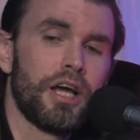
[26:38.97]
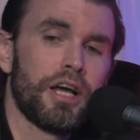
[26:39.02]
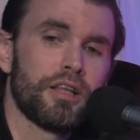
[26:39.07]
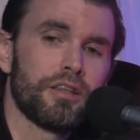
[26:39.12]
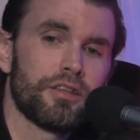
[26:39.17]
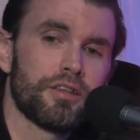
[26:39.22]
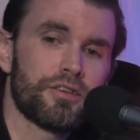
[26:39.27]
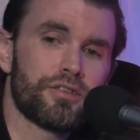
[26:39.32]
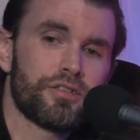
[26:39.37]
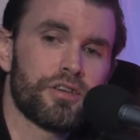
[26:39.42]

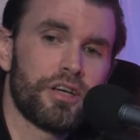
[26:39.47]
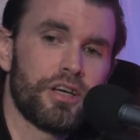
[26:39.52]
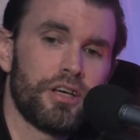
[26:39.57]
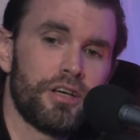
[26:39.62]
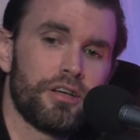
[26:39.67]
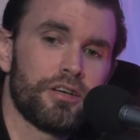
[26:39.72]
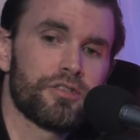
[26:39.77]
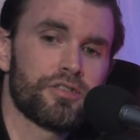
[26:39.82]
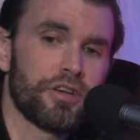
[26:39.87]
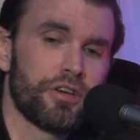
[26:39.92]
This
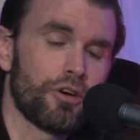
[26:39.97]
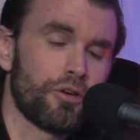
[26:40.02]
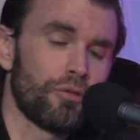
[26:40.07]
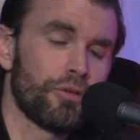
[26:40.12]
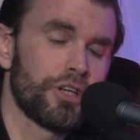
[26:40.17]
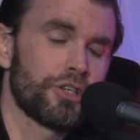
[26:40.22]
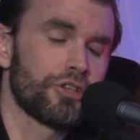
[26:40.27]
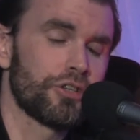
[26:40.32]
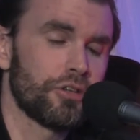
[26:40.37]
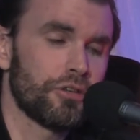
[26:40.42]
is an
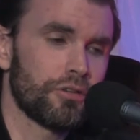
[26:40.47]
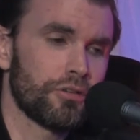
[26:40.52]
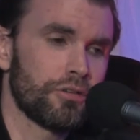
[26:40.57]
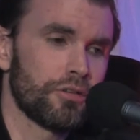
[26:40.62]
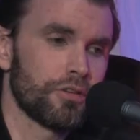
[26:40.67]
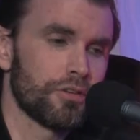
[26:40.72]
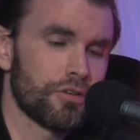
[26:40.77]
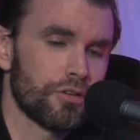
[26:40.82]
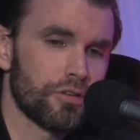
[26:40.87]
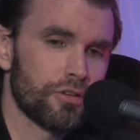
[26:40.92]
original
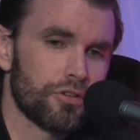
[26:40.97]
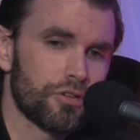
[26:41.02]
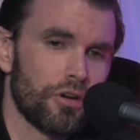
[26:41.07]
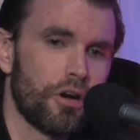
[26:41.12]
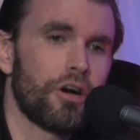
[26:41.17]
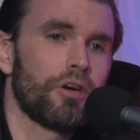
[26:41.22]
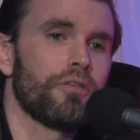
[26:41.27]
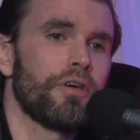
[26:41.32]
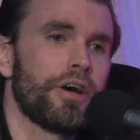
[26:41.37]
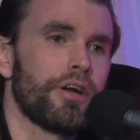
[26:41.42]

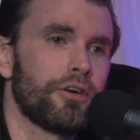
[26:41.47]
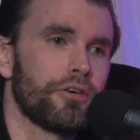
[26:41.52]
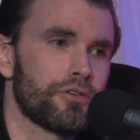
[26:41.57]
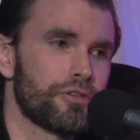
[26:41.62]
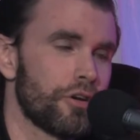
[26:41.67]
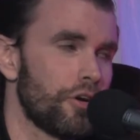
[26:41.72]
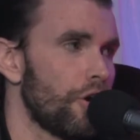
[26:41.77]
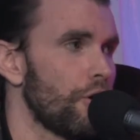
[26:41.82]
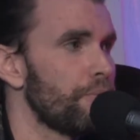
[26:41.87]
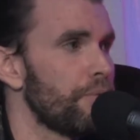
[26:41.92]
songwriters
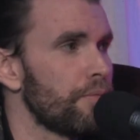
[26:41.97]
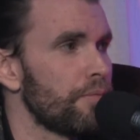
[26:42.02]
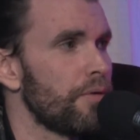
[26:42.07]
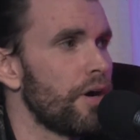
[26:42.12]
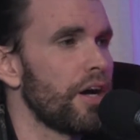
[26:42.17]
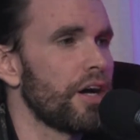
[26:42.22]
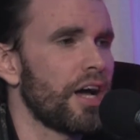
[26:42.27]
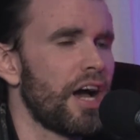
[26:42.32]
open mic.